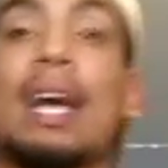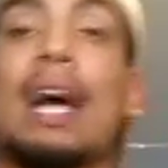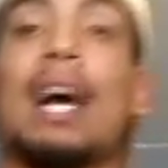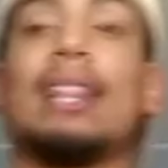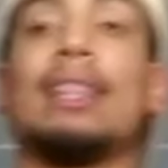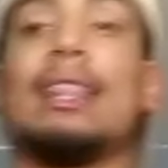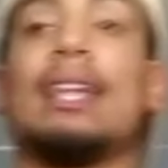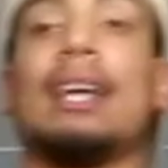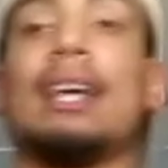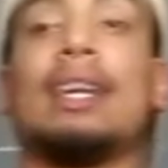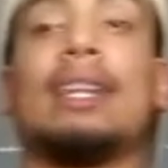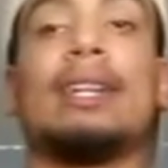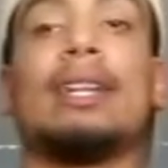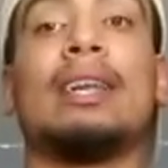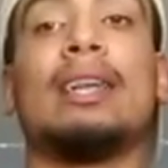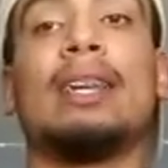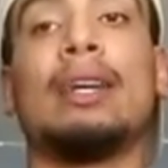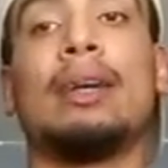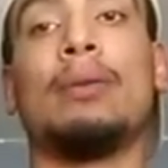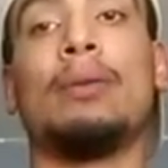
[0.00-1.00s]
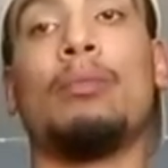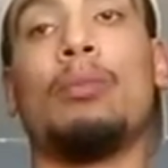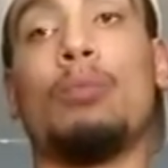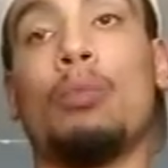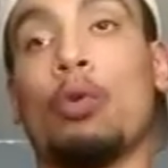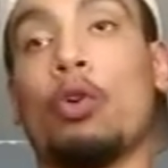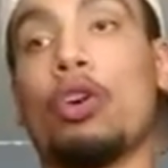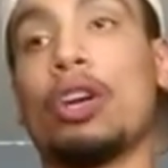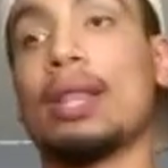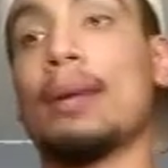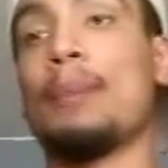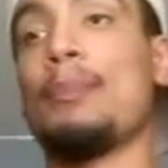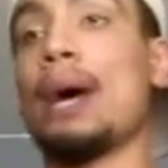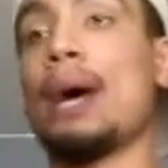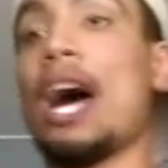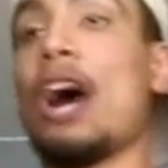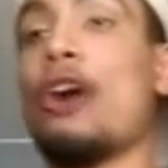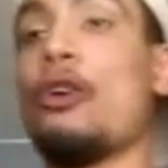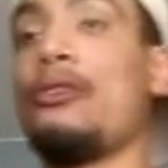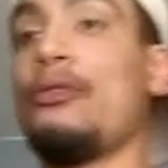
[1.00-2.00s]
And then more in the
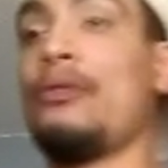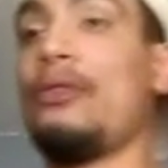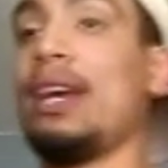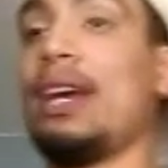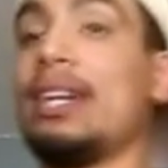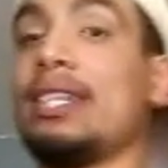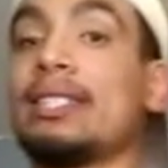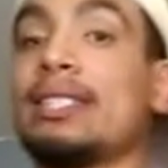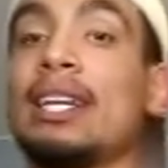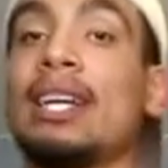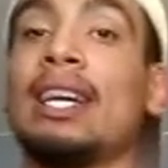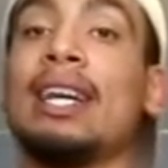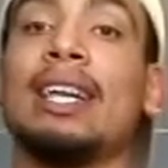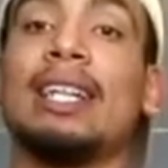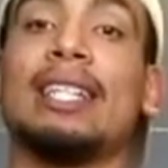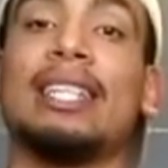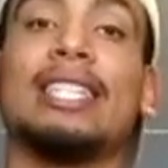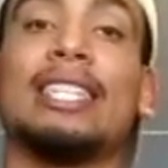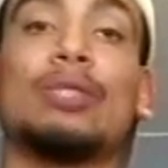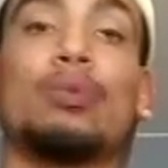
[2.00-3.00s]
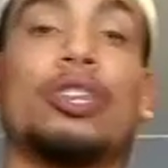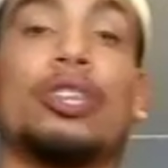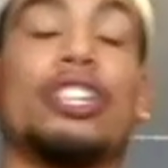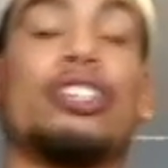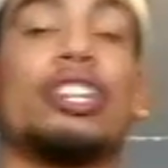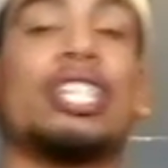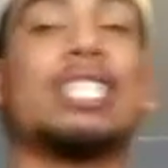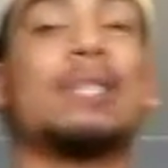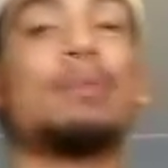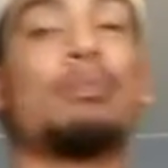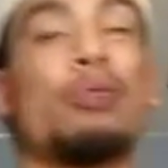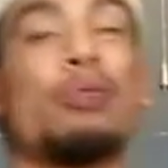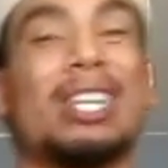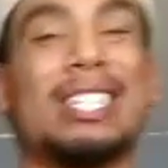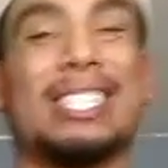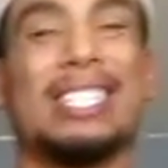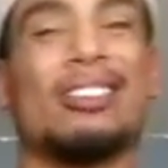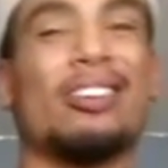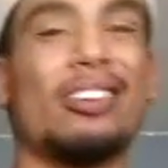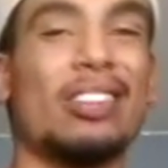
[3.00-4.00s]
power phase, this is where you're
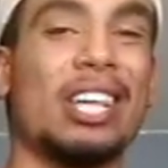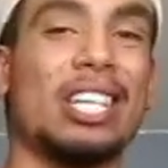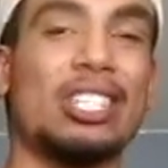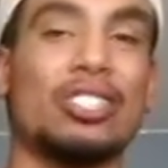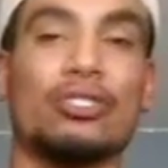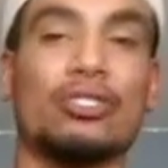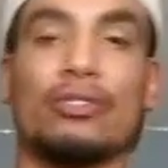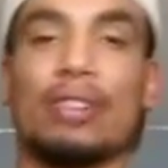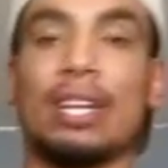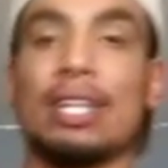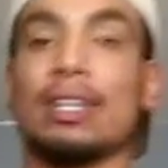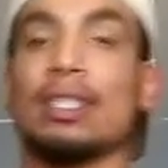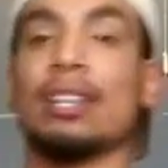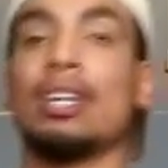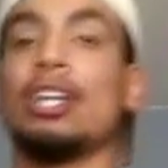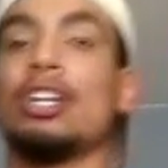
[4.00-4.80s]
expressing all that strength.